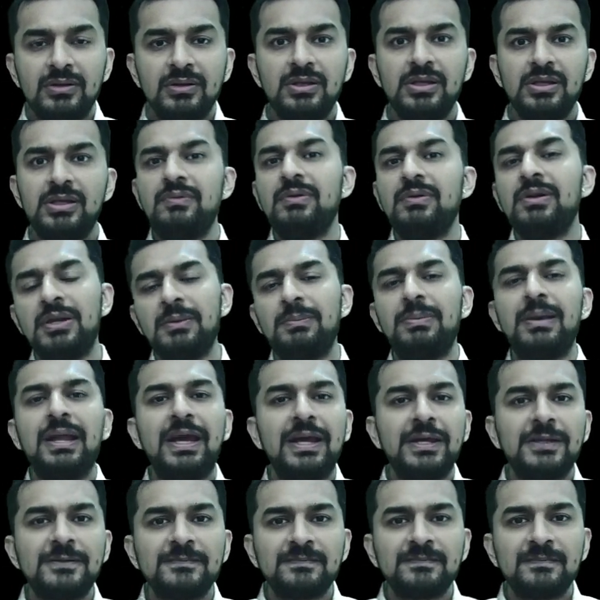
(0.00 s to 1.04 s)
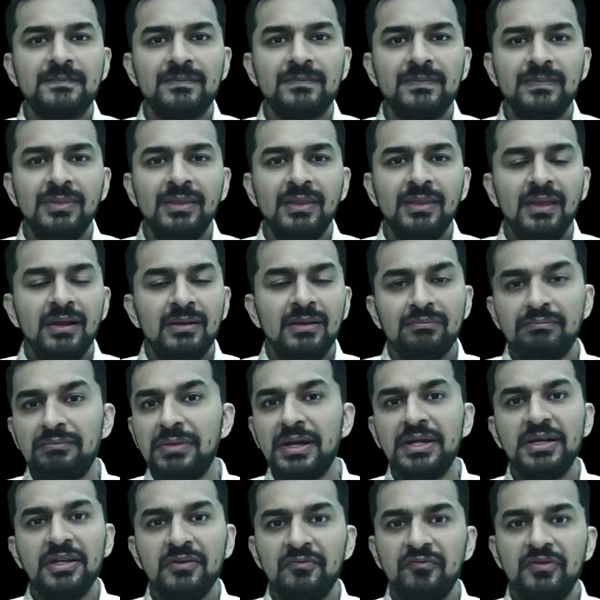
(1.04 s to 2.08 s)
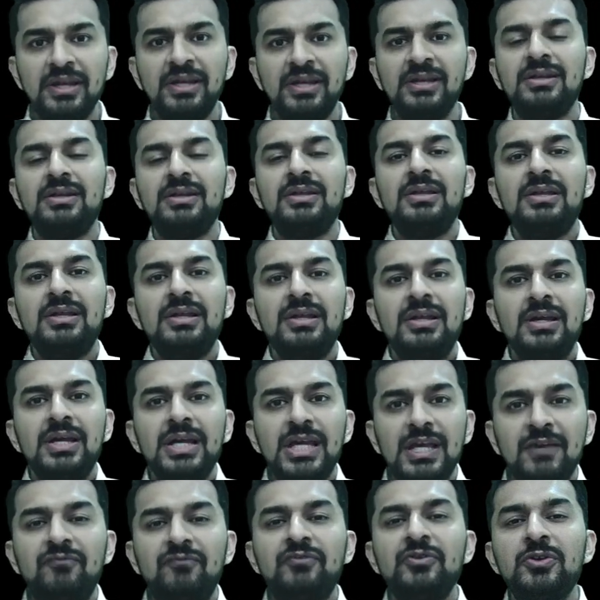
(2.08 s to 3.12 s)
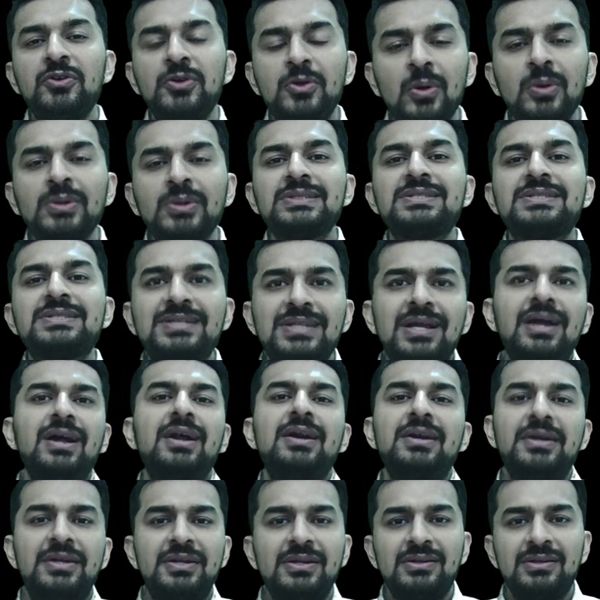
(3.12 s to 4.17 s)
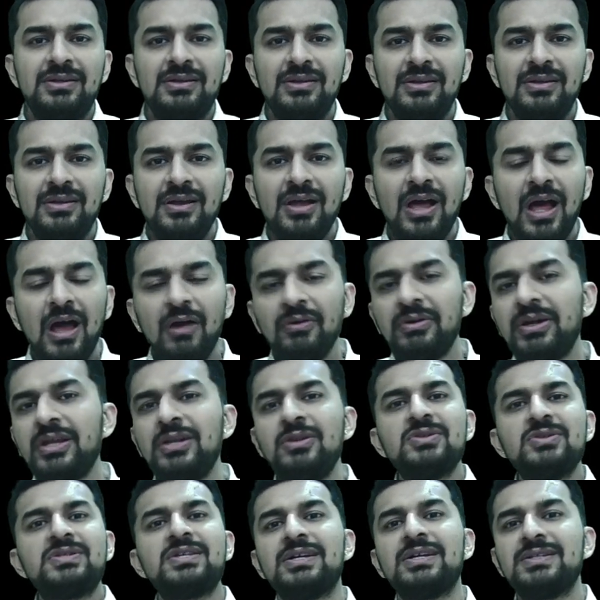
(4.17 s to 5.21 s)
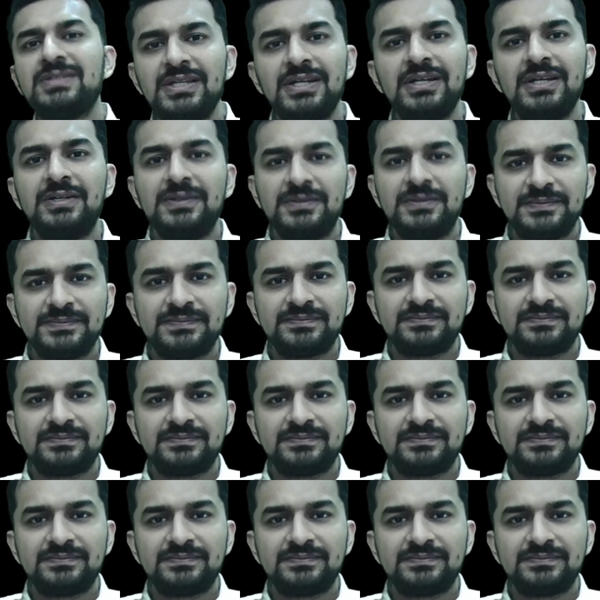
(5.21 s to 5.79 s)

He will reply. My dear friend, if you don't start, how can you succeed?